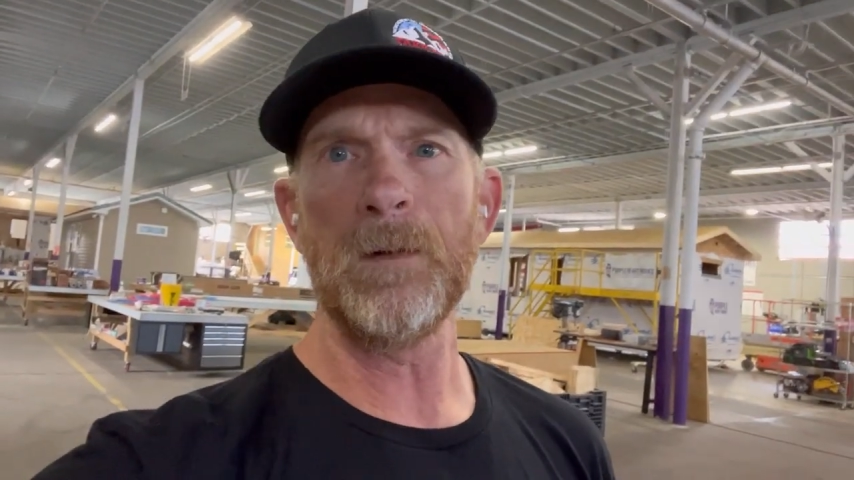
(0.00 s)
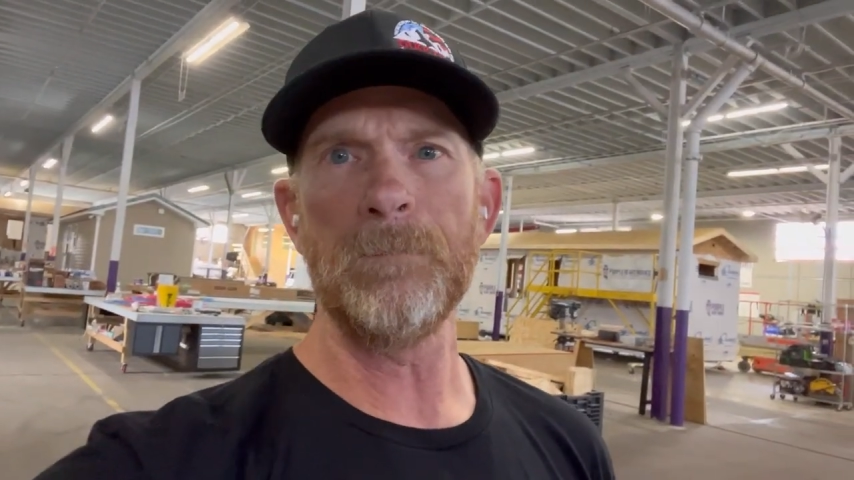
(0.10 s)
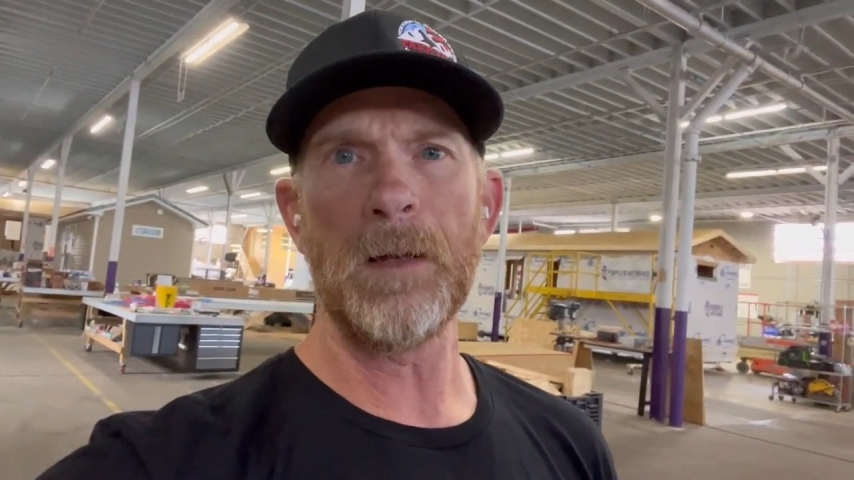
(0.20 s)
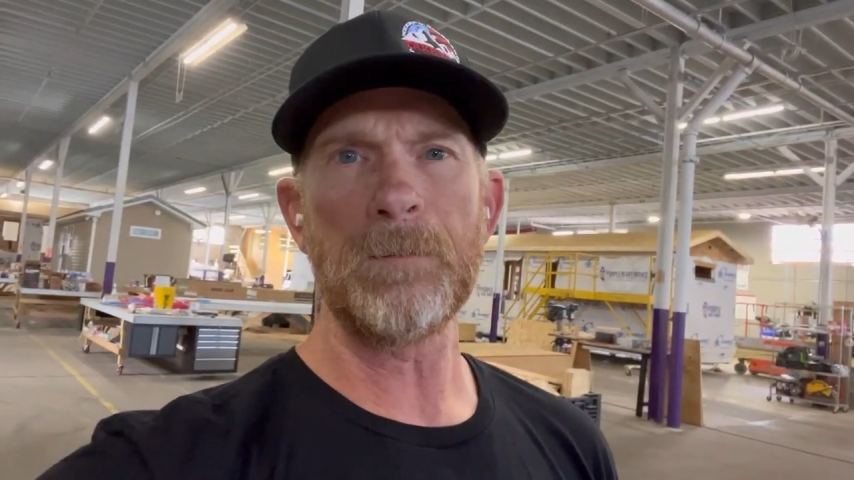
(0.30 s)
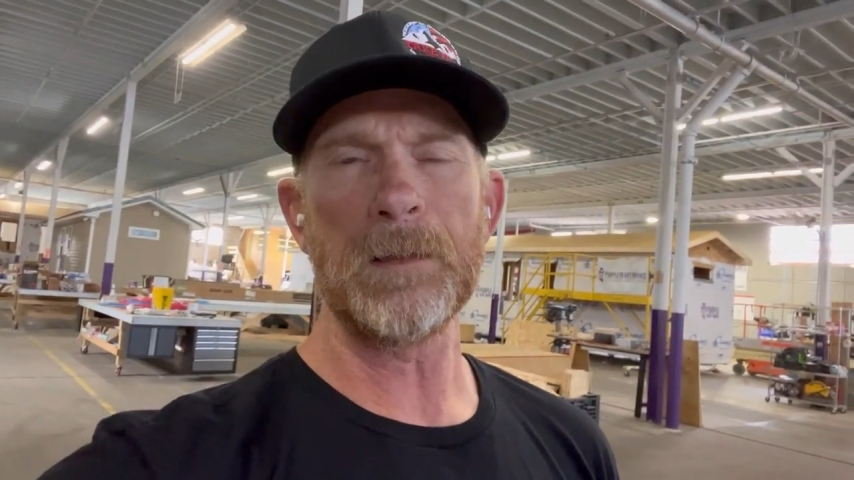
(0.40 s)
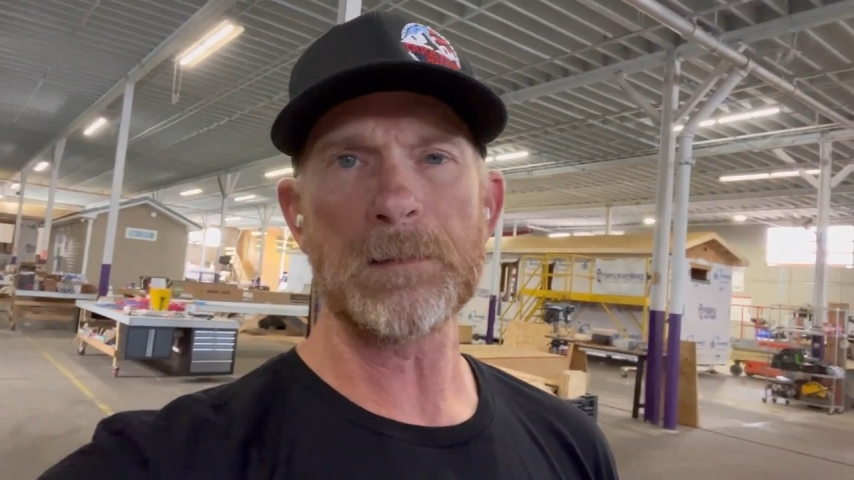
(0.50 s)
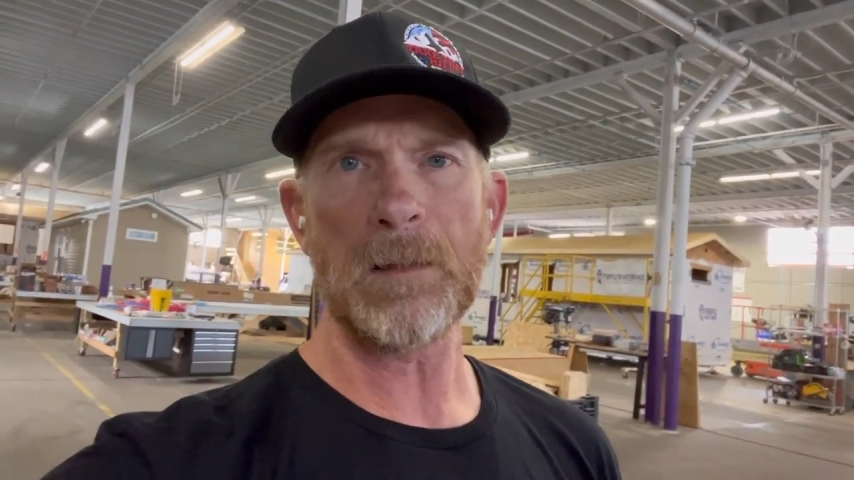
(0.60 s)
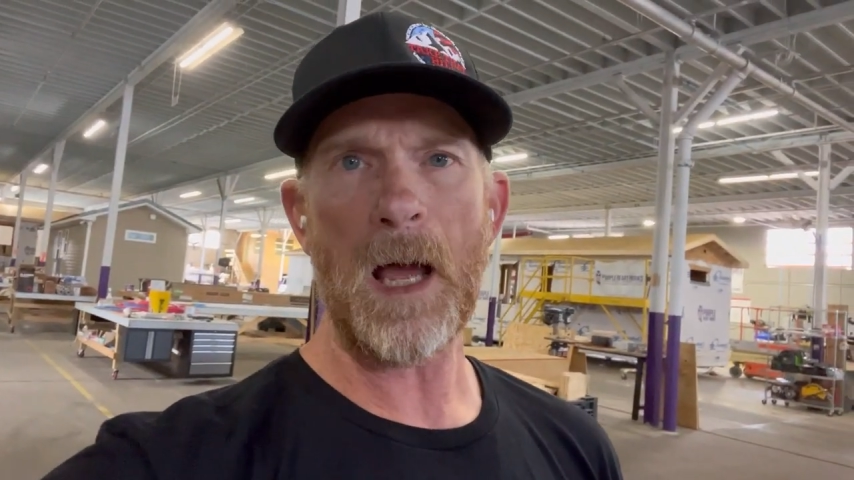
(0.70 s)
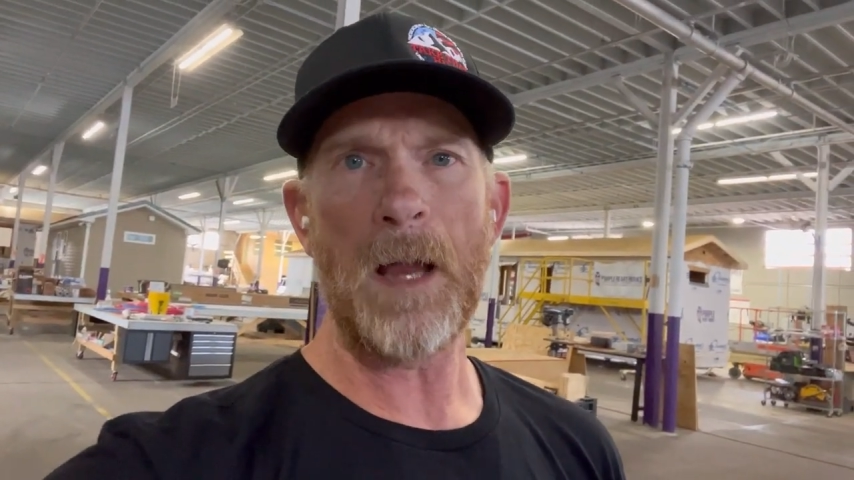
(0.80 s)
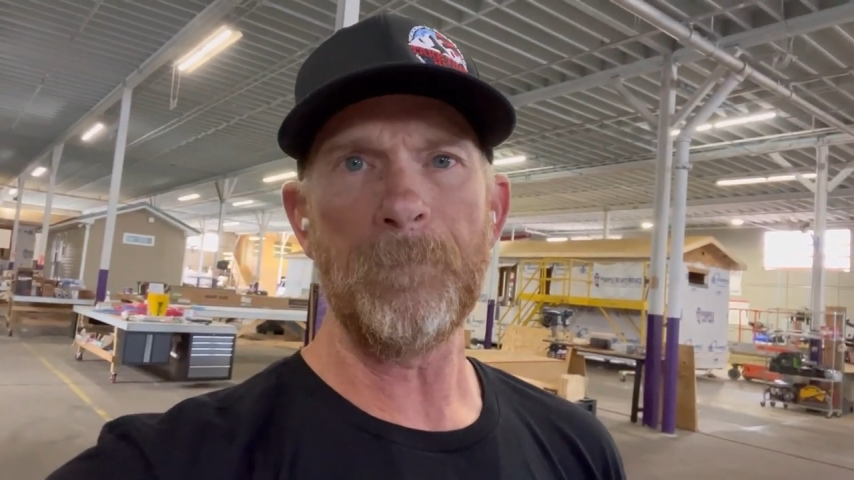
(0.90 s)
a veteran's
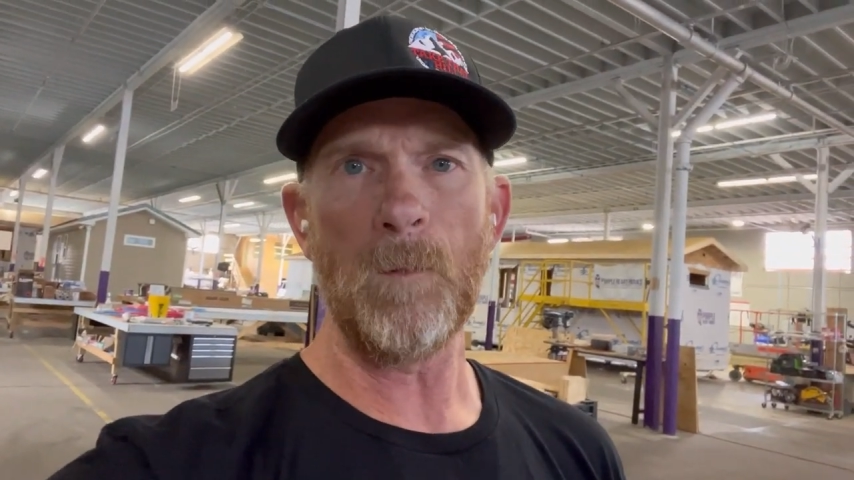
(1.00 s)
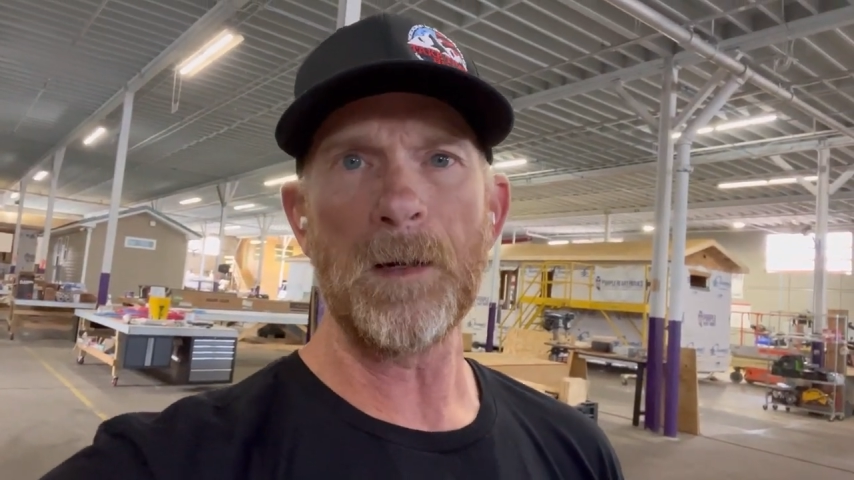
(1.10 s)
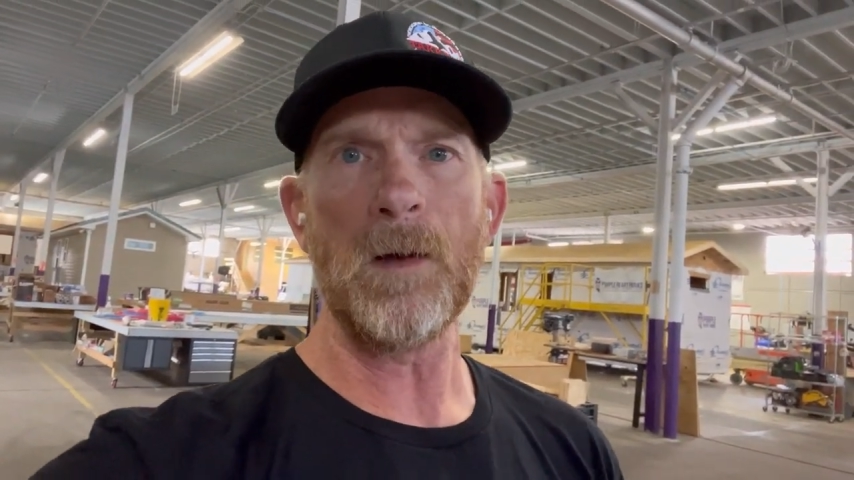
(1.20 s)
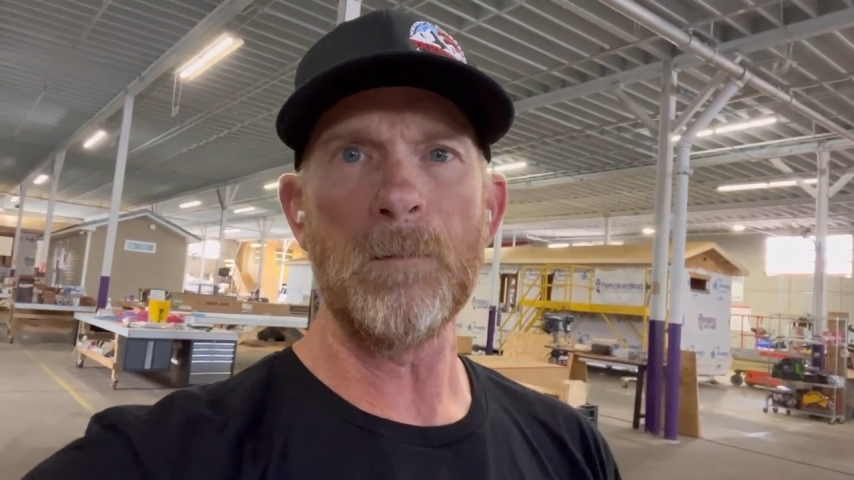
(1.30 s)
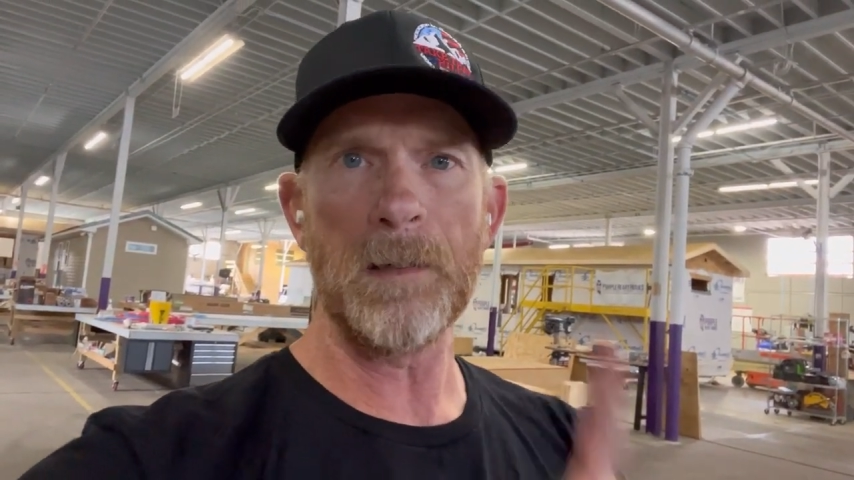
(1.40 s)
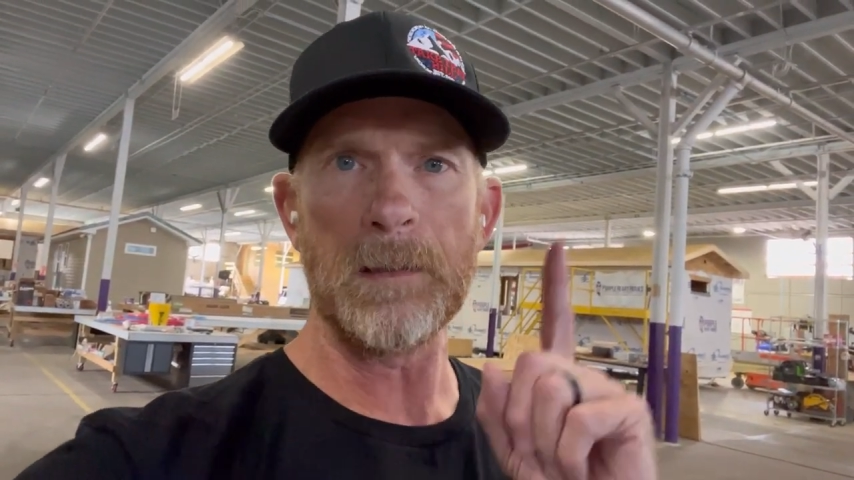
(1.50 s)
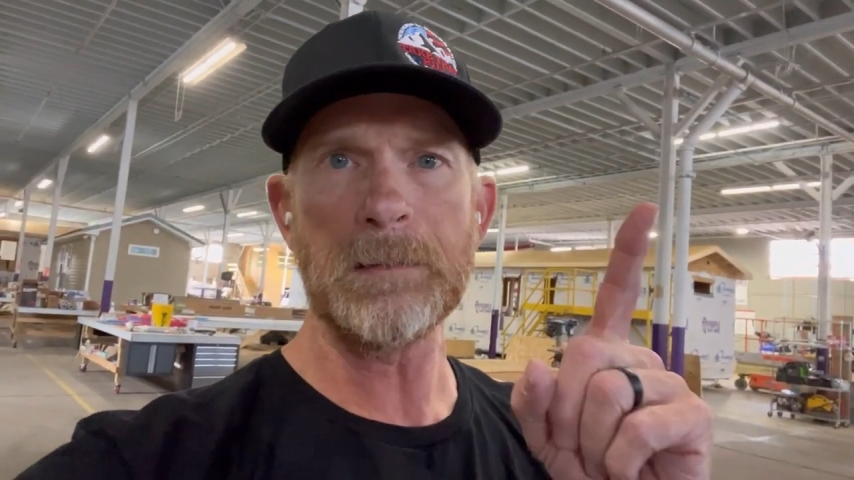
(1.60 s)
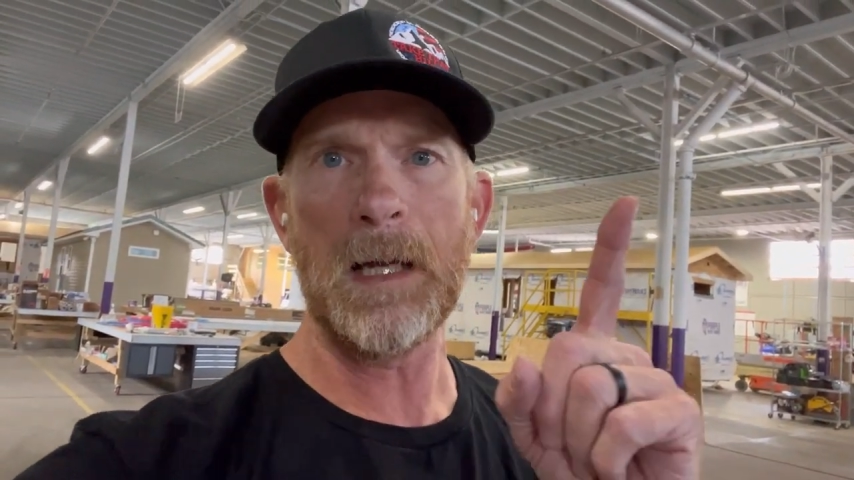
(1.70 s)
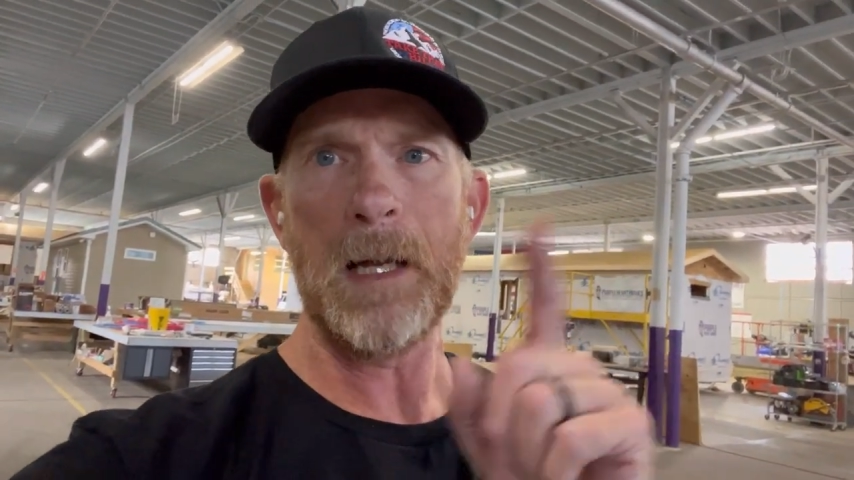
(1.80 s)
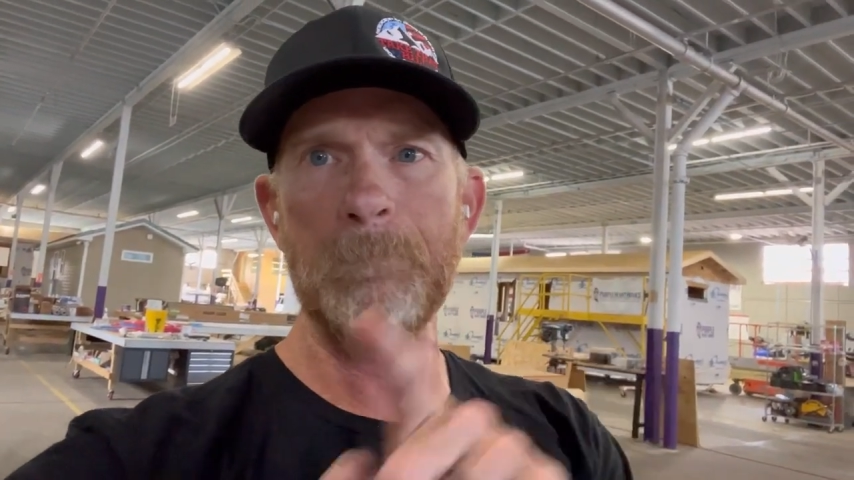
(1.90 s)
life one home at a
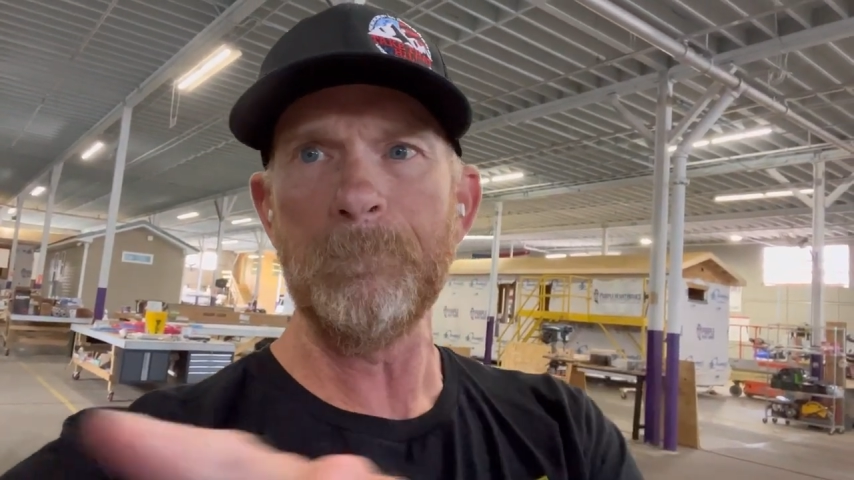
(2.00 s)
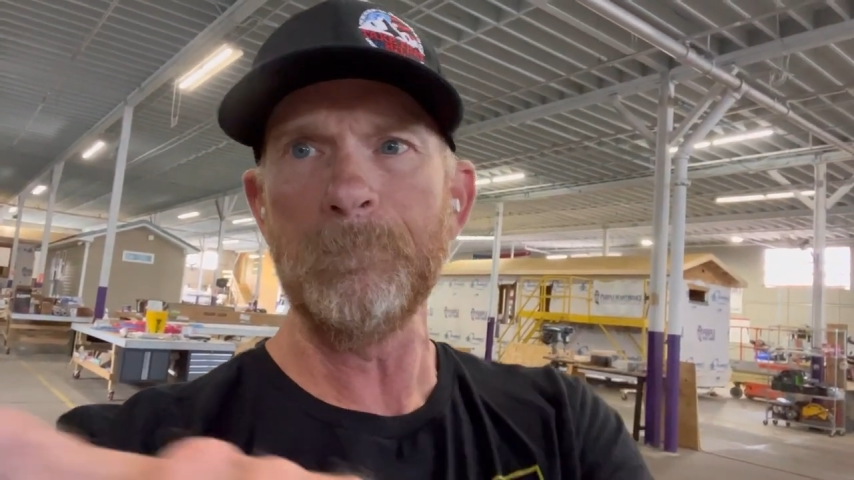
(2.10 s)
time.